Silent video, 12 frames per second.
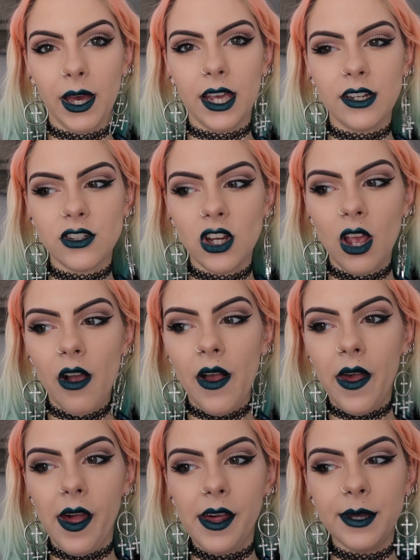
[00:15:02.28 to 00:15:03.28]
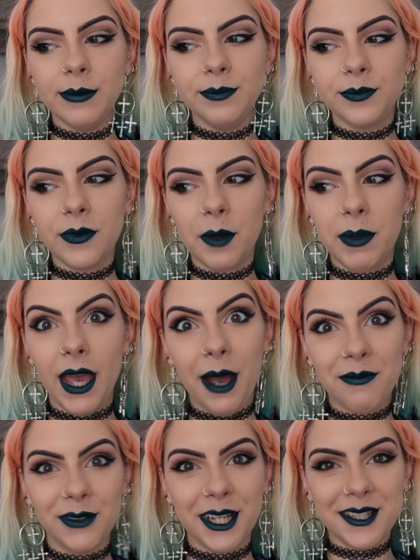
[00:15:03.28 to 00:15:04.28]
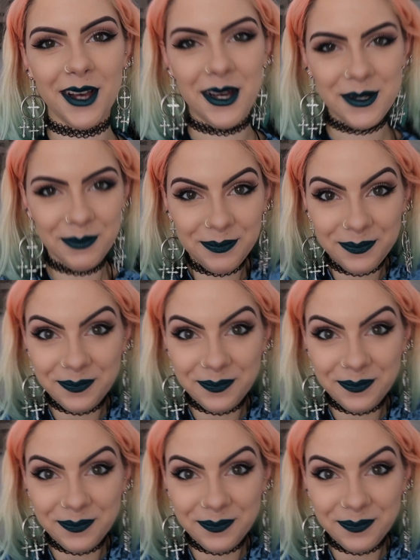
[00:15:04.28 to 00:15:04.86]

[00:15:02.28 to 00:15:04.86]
Paige. Um, but yeah, really excited.